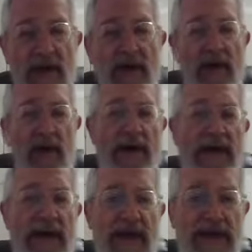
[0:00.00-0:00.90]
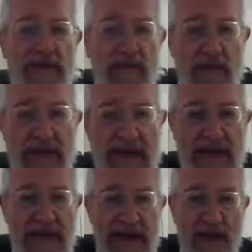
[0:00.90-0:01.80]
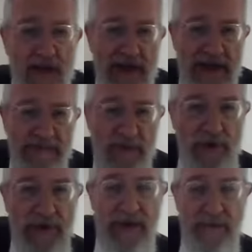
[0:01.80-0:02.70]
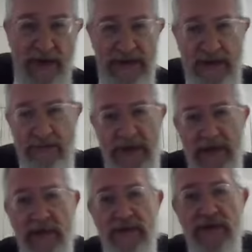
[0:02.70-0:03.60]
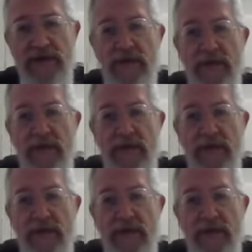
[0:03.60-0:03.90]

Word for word: A Kohen that has a mum cannot do the avod in the Beis Hamikdash.